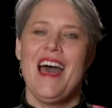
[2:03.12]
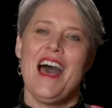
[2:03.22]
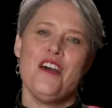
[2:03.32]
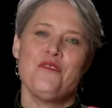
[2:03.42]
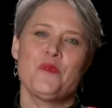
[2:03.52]

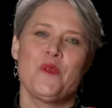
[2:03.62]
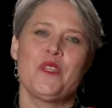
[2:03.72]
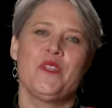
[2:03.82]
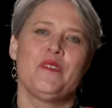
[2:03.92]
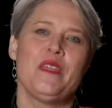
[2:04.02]
After
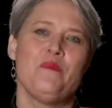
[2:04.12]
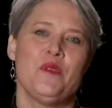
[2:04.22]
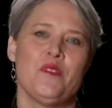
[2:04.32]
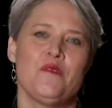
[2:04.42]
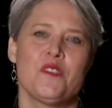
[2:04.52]
working on their
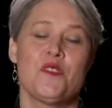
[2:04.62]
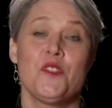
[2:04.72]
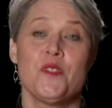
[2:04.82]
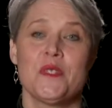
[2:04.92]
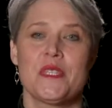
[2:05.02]
moves, the
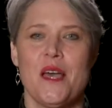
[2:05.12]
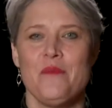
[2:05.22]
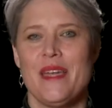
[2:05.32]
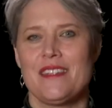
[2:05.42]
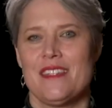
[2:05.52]
students come back